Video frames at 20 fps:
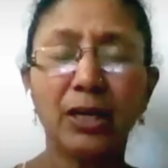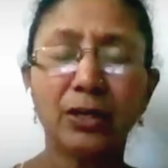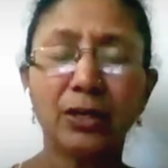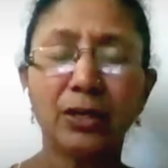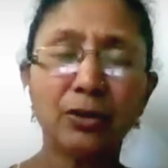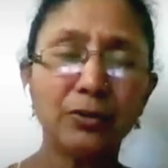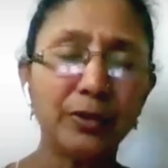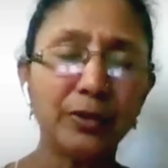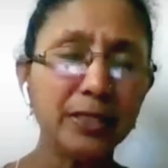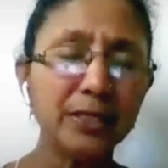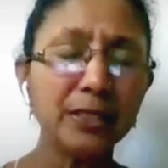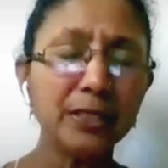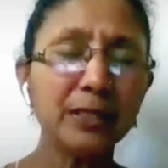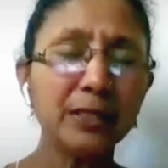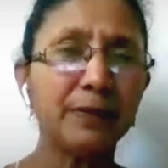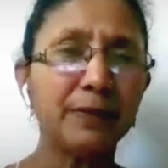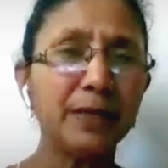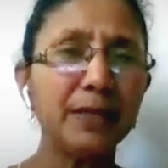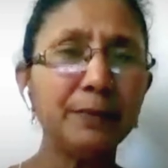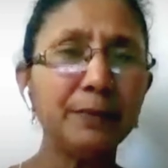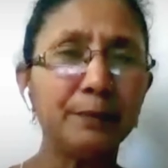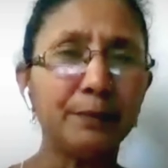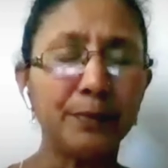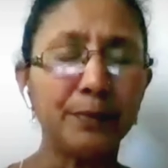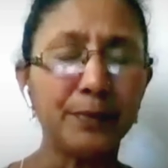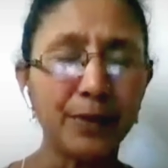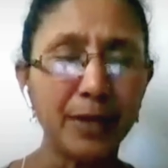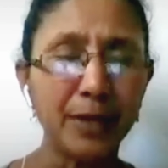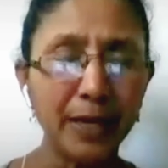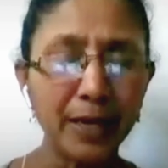You're raising a very
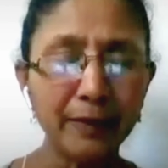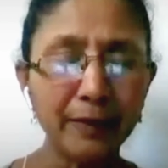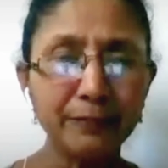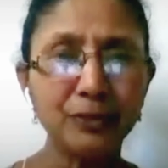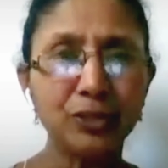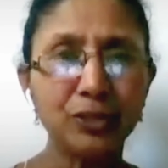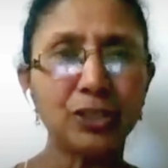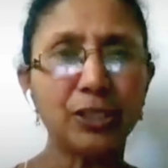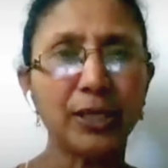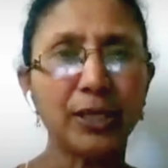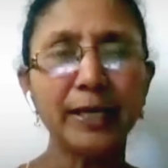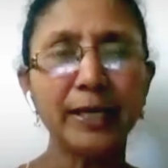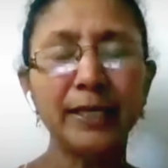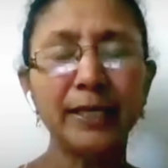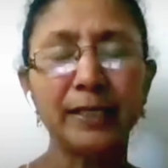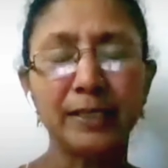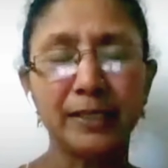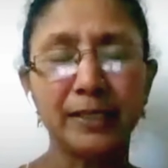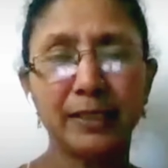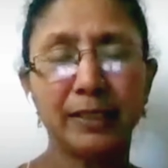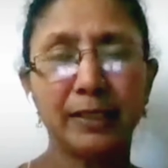brave child.